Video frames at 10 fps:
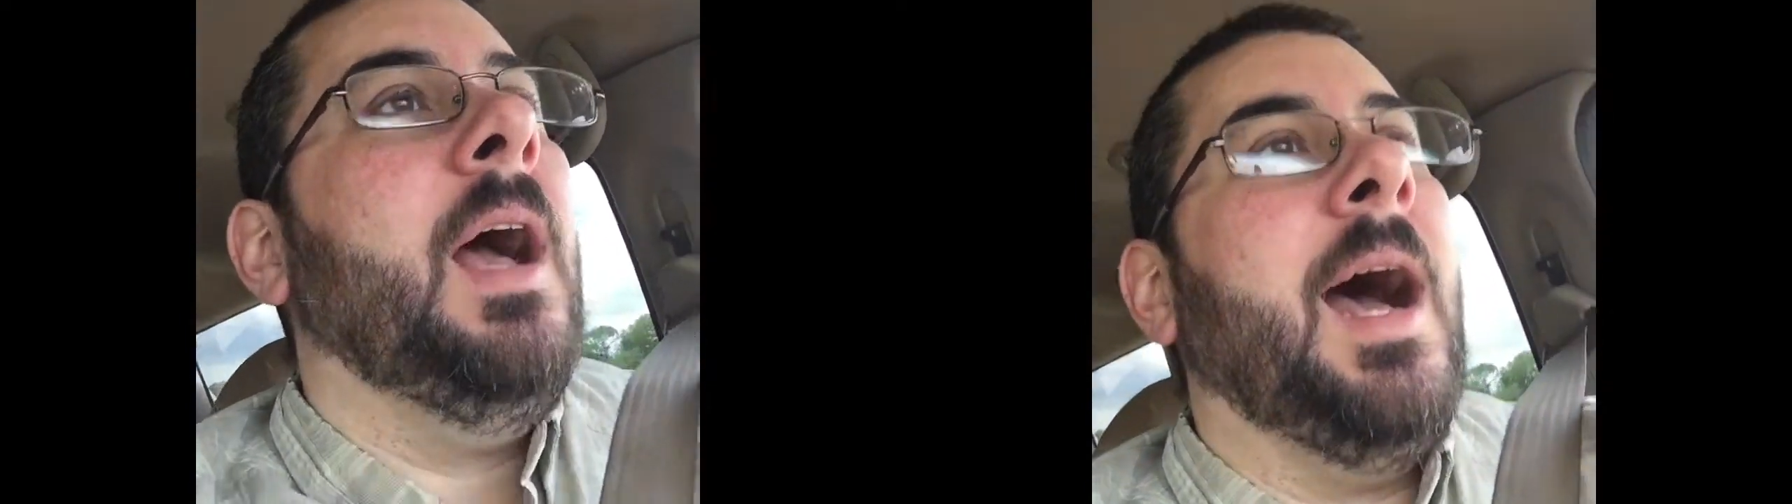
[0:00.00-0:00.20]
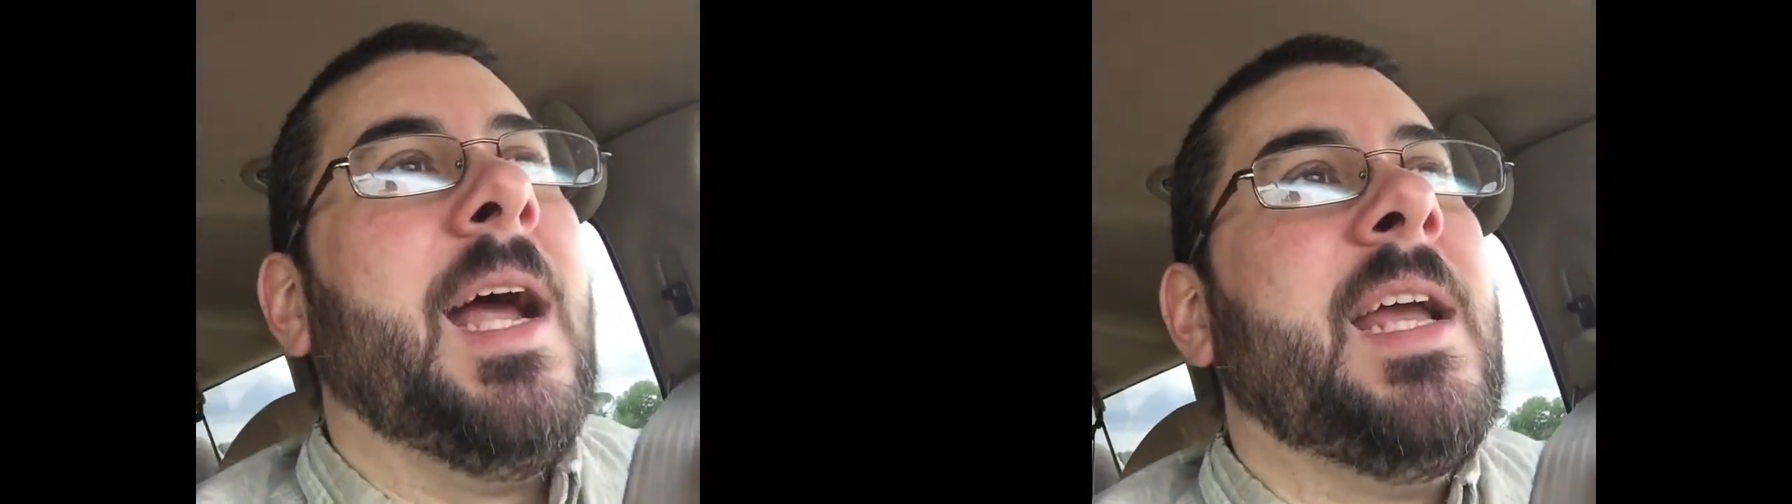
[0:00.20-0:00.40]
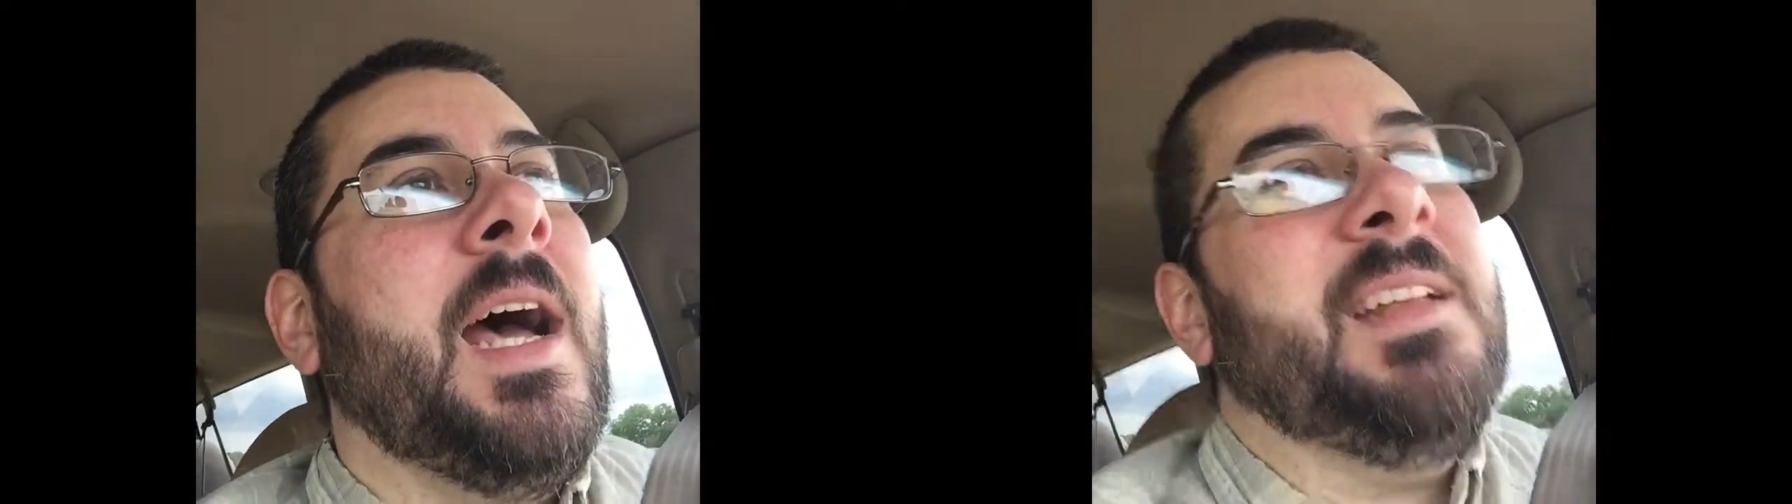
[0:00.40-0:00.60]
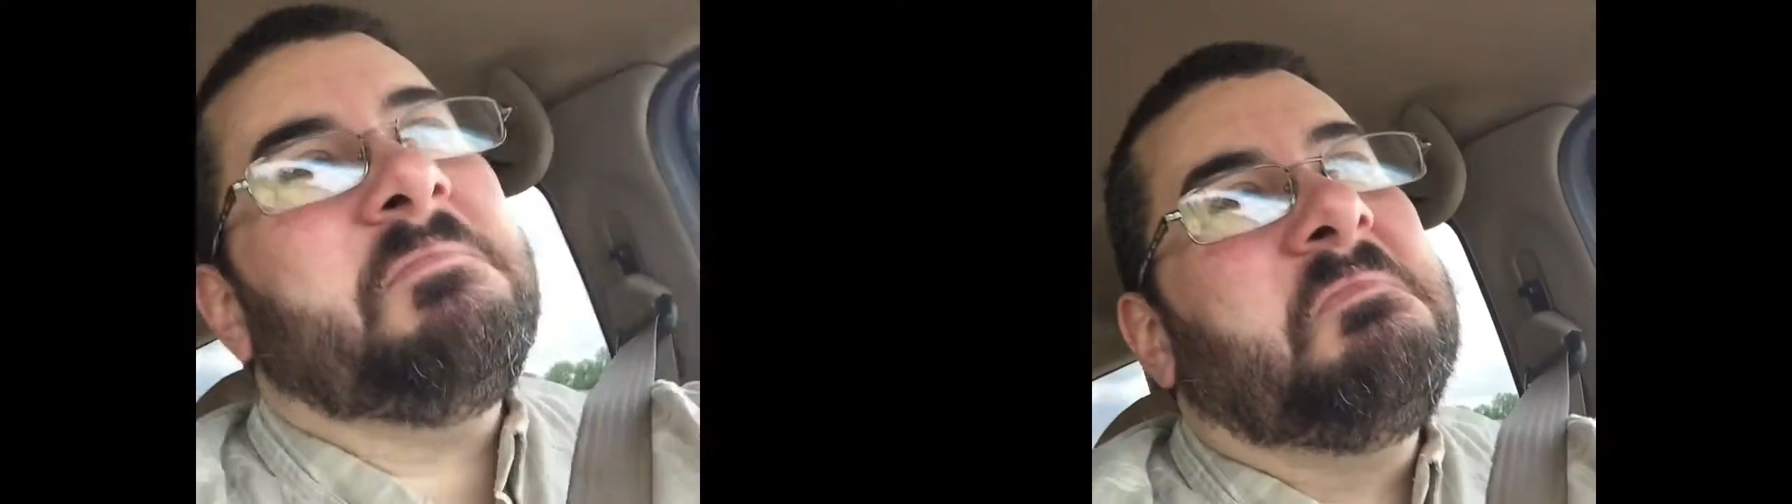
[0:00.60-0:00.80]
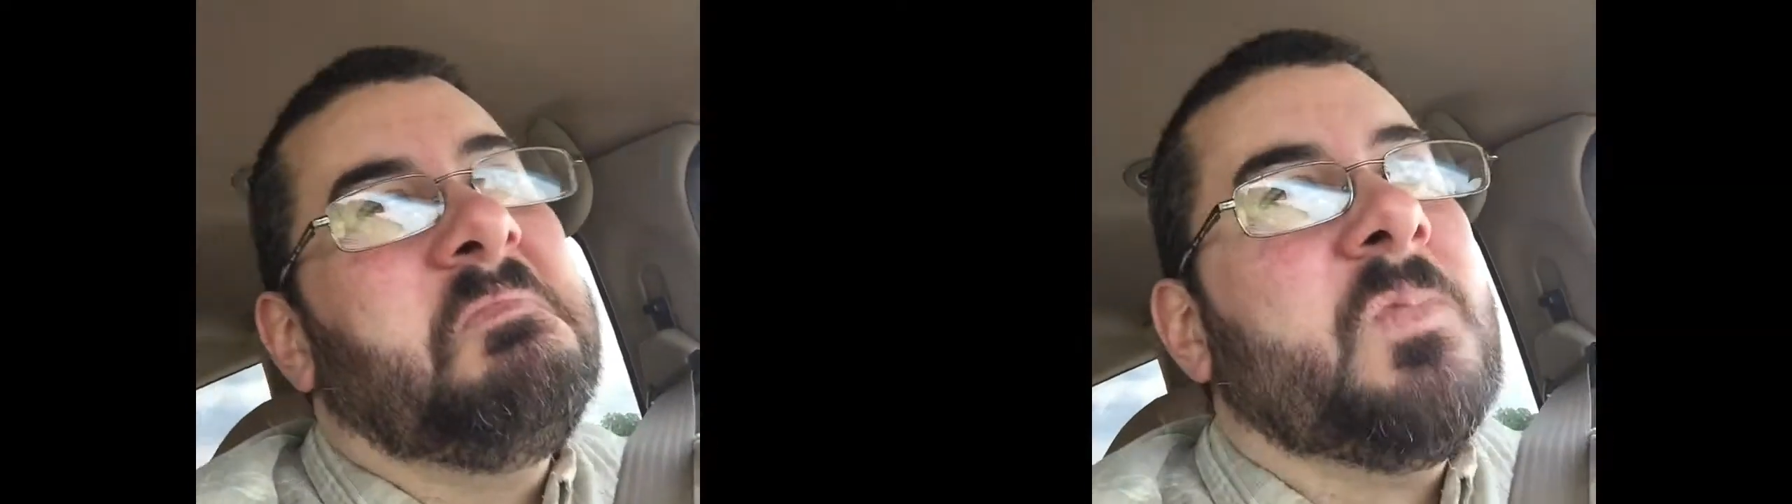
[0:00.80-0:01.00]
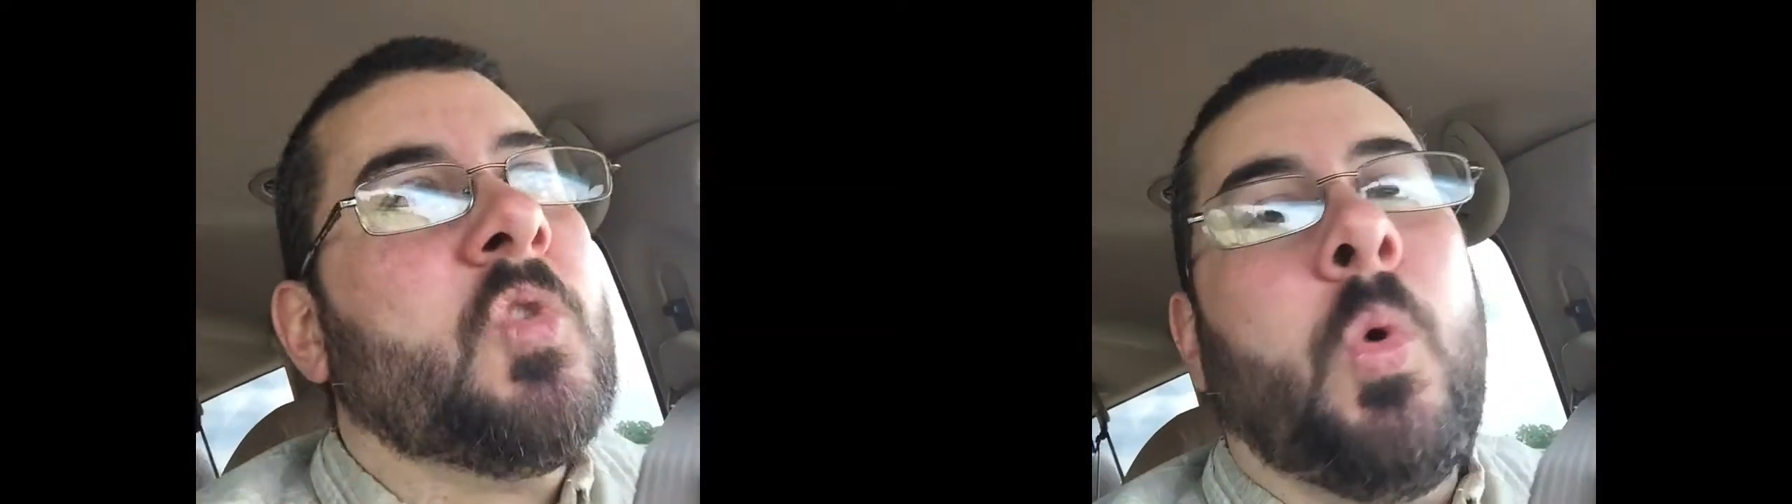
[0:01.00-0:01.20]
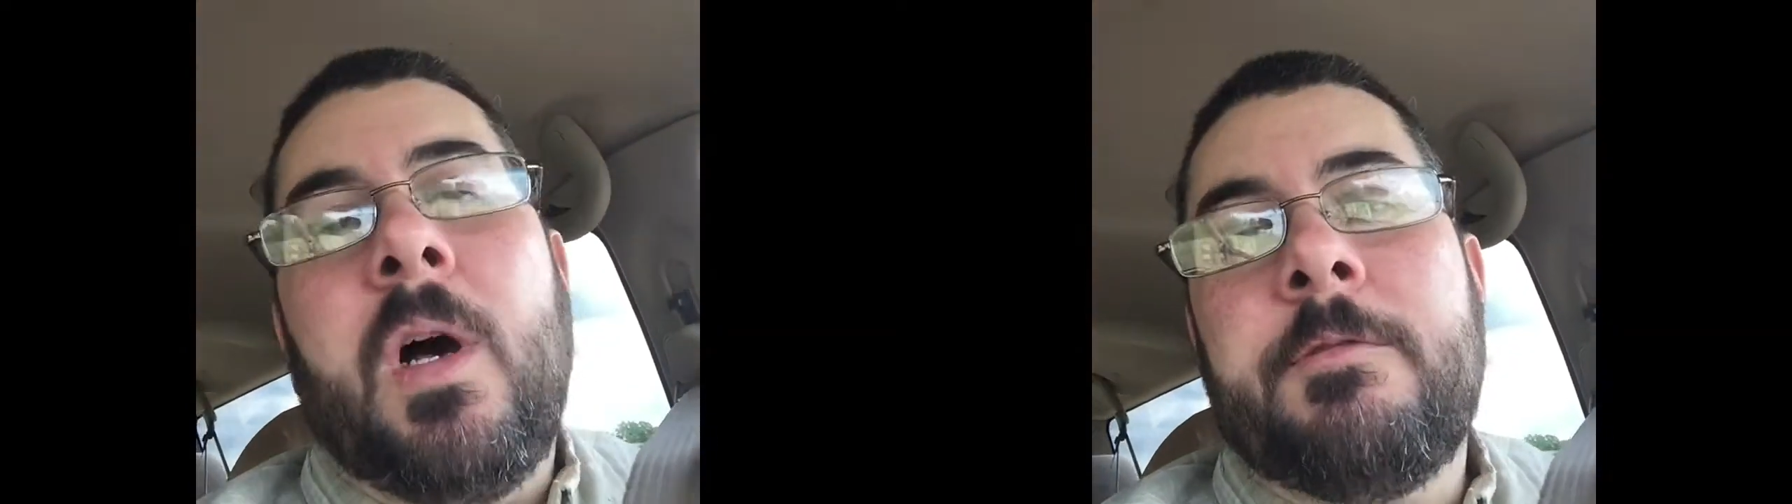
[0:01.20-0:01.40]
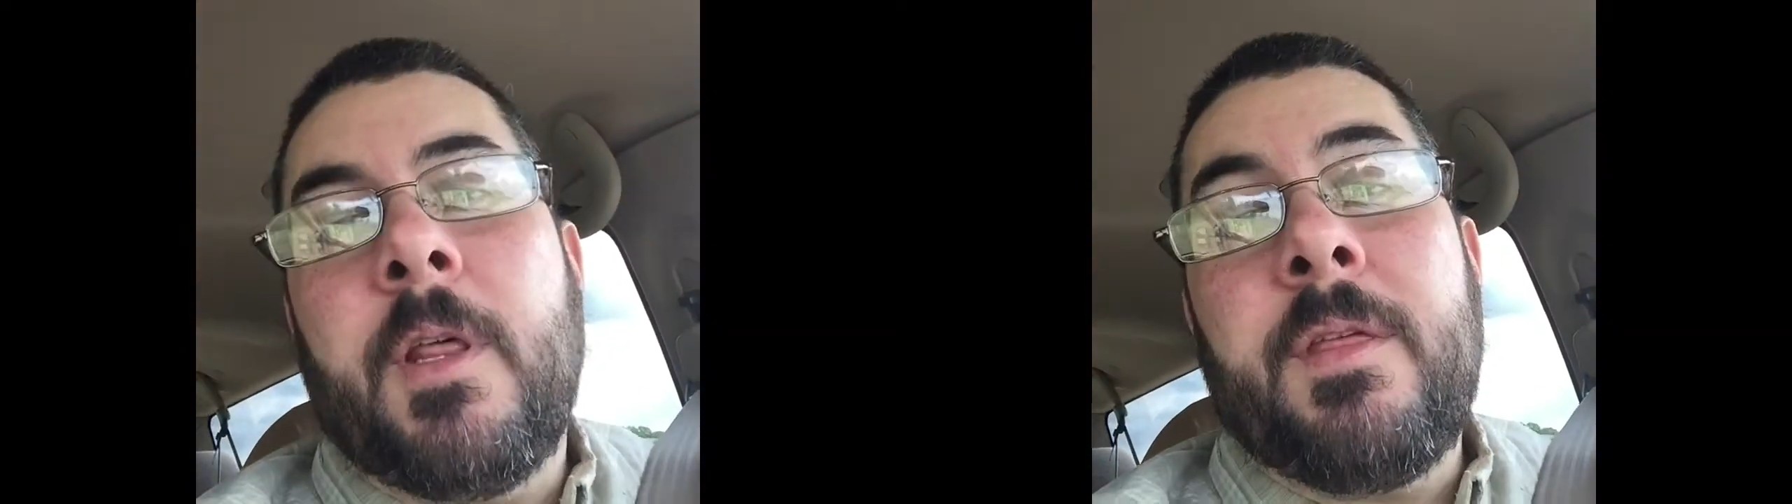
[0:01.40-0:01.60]
I got
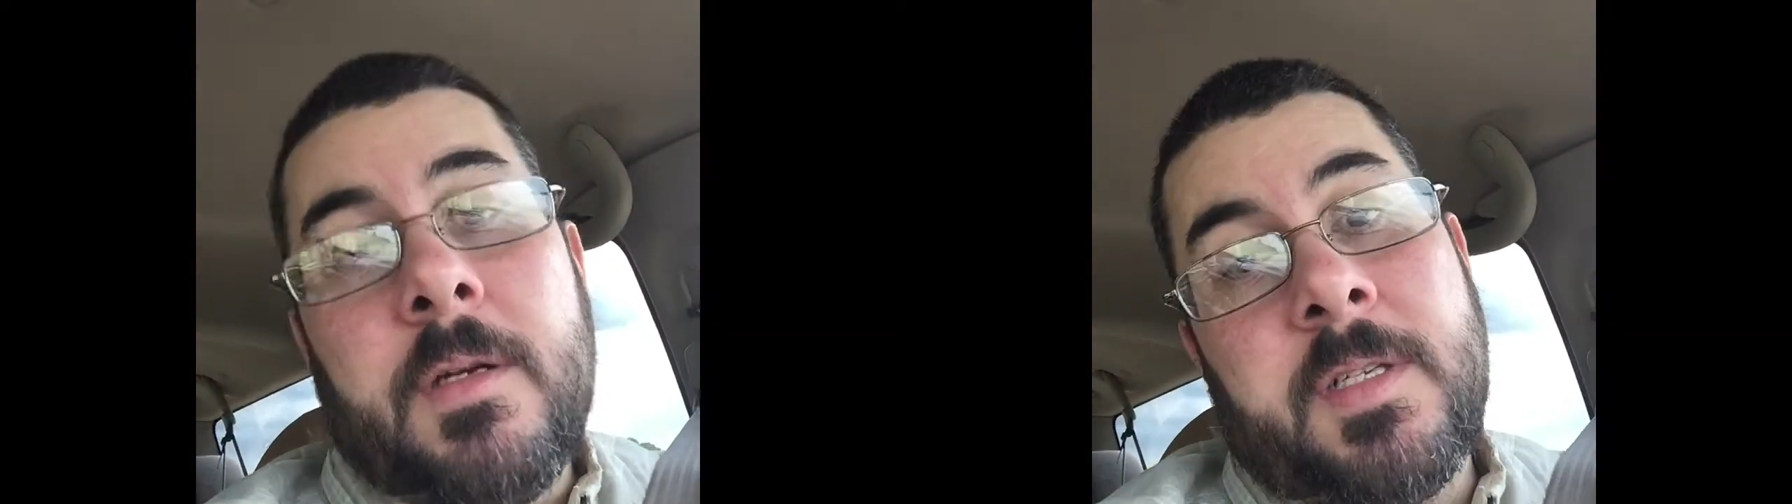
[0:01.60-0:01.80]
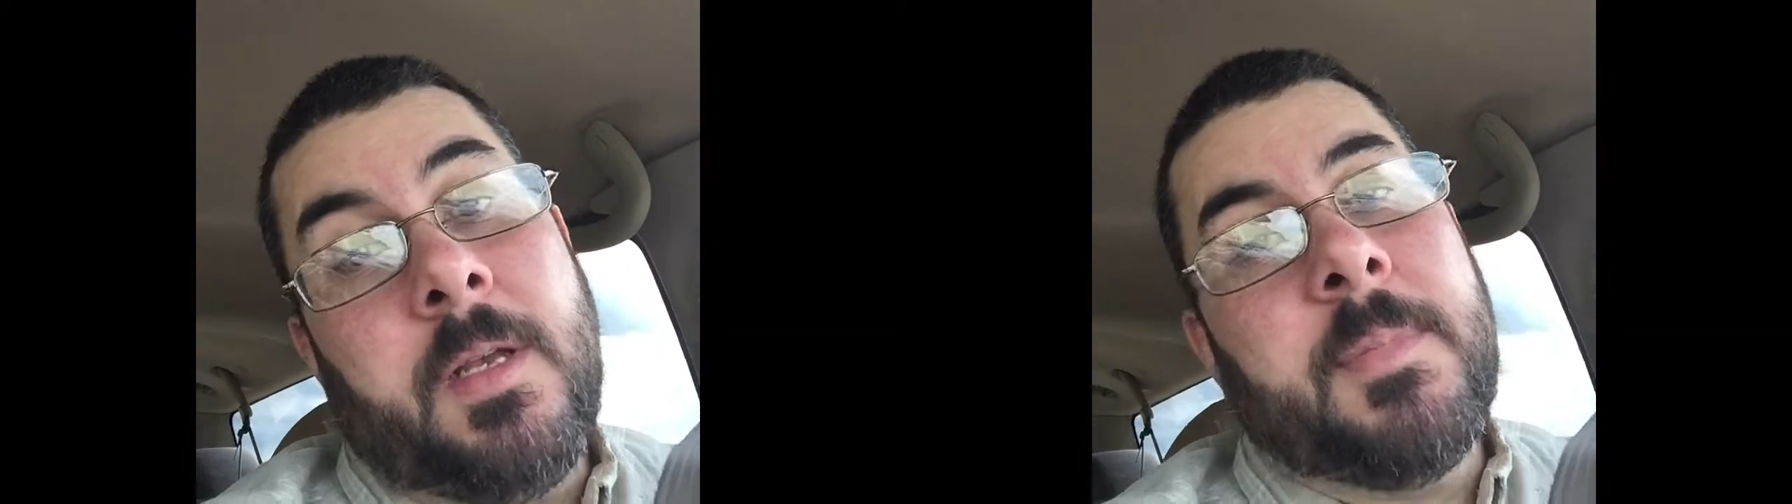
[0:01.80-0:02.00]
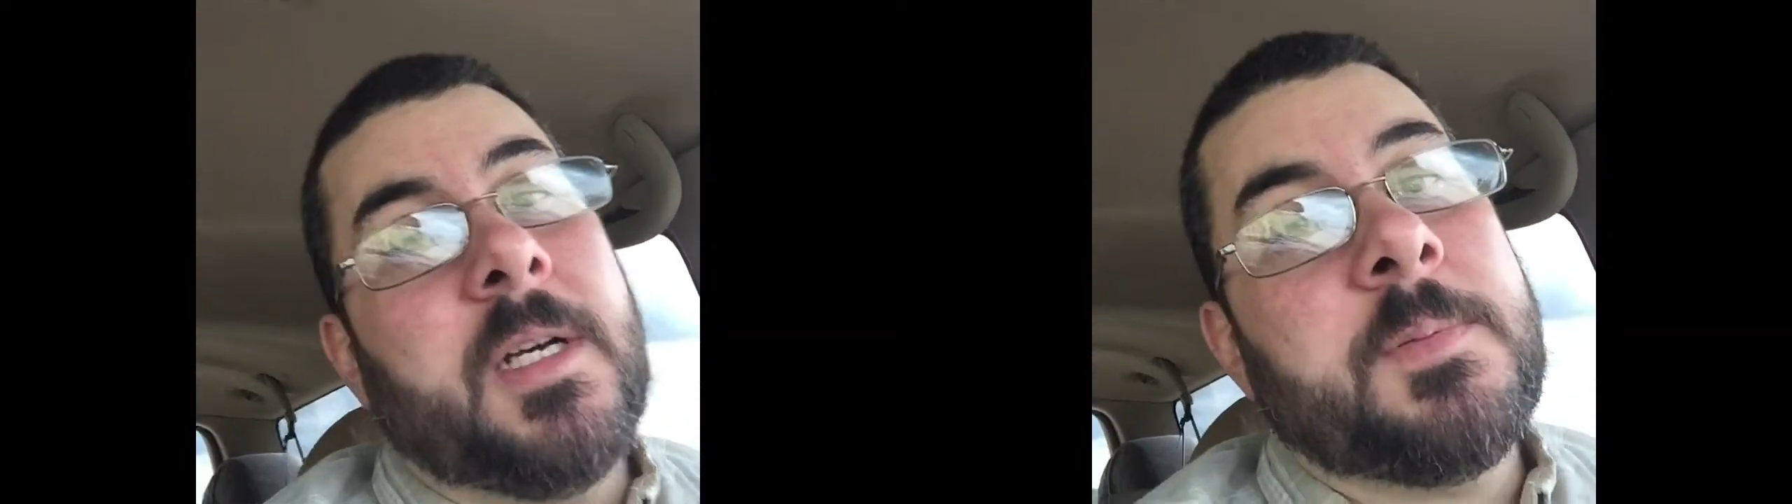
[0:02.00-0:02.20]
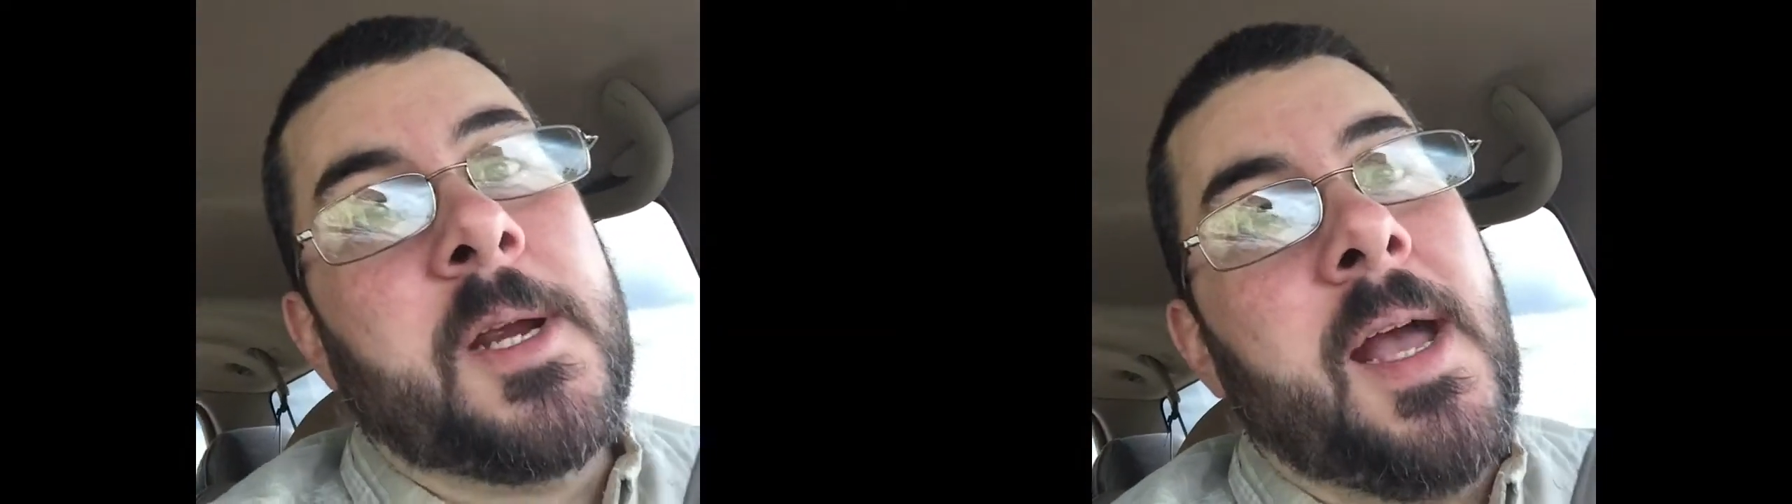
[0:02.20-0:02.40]
12 to 13 miles per